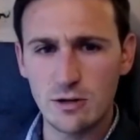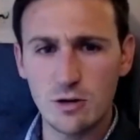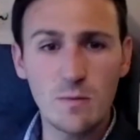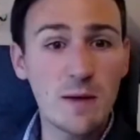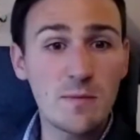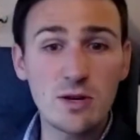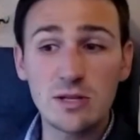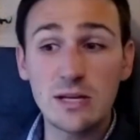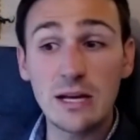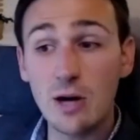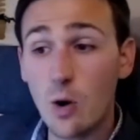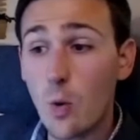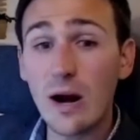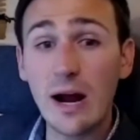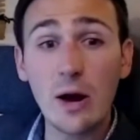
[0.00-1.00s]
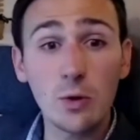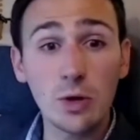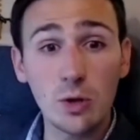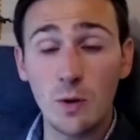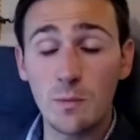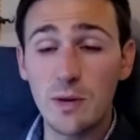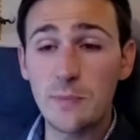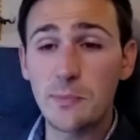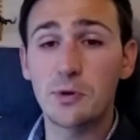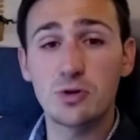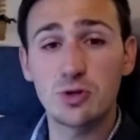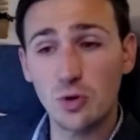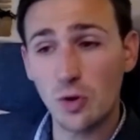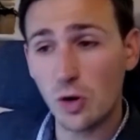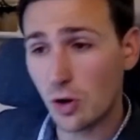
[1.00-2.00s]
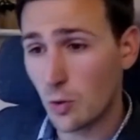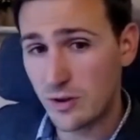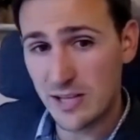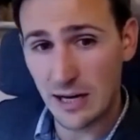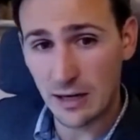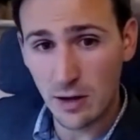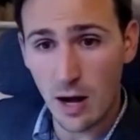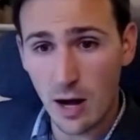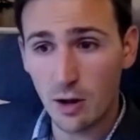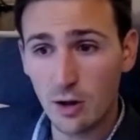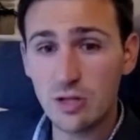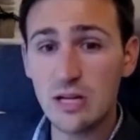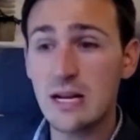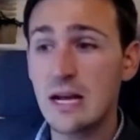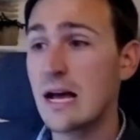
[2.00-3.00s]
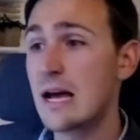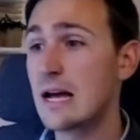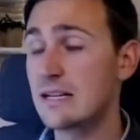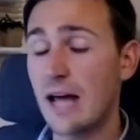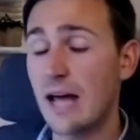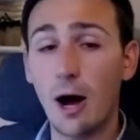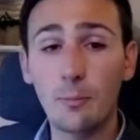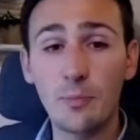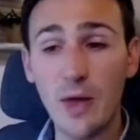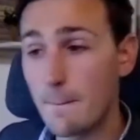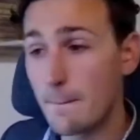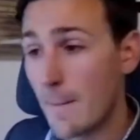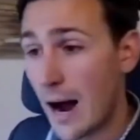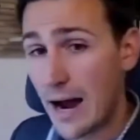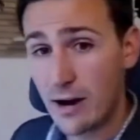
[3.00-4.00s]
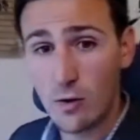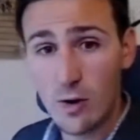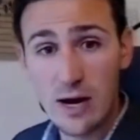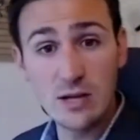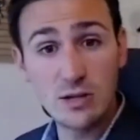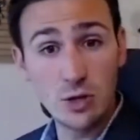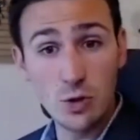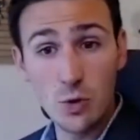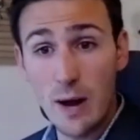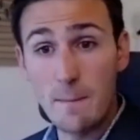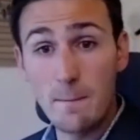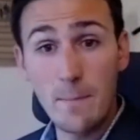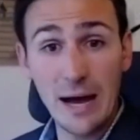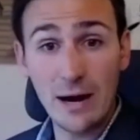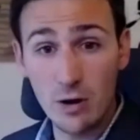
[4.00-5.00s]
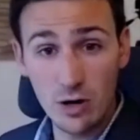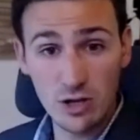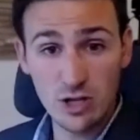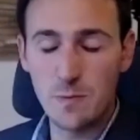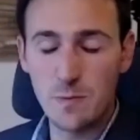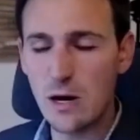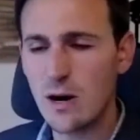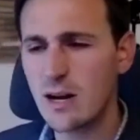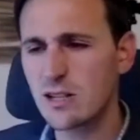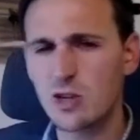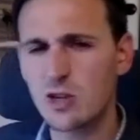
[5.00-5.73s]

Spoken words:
Or maybe you say, you know what, I really want people who struggle with technology to help them migrate to a better experience.